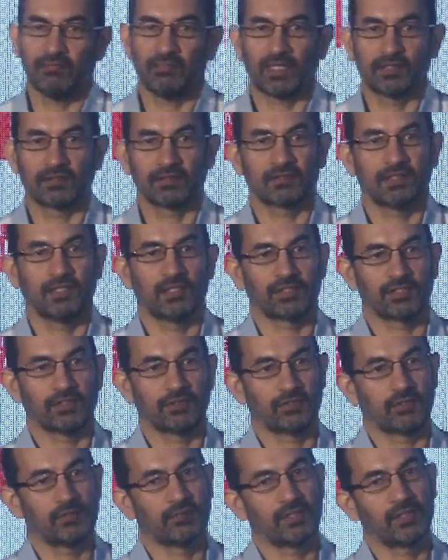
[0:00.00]
Manager selection
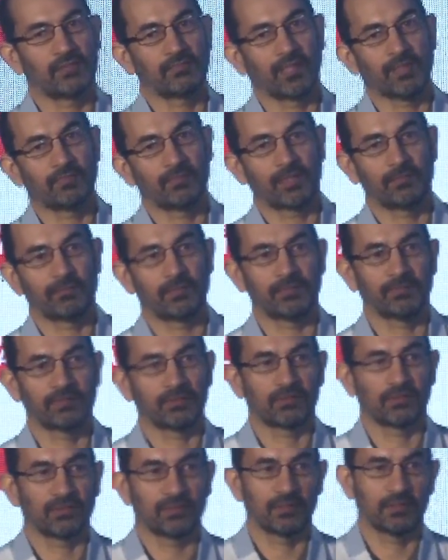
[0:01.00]
should be the primary
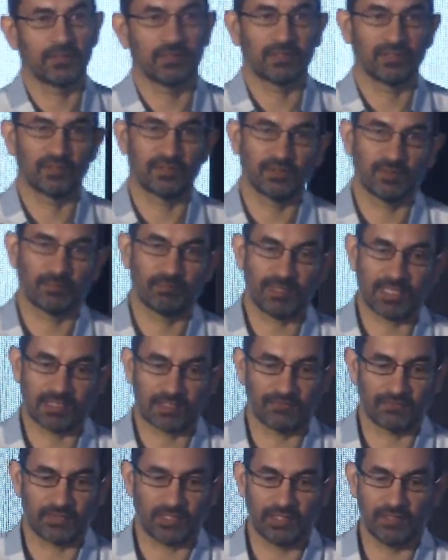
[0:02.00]
purpose on the
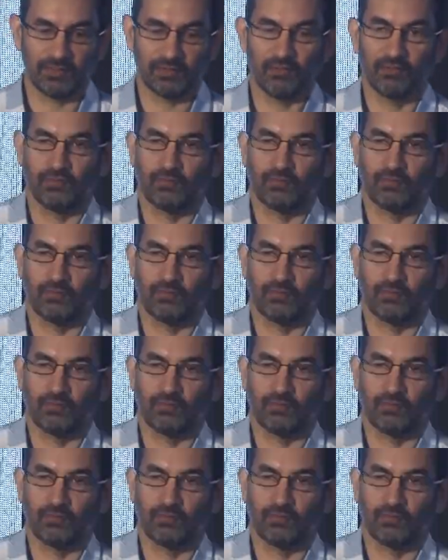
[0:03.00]
passive side,